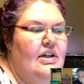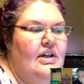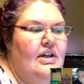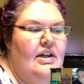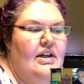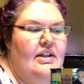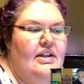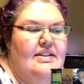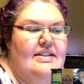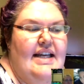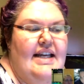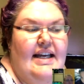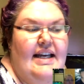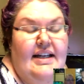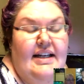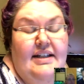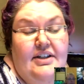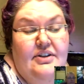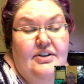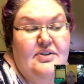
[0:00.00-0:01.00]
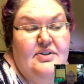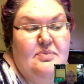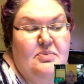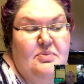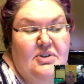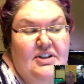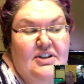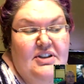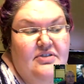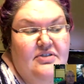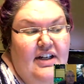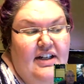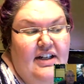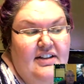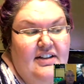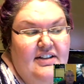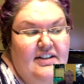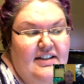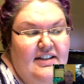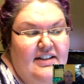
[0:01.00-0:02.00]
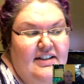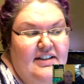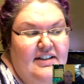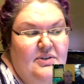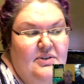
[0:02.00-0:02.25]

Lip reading: Danios breed readily in the aquarium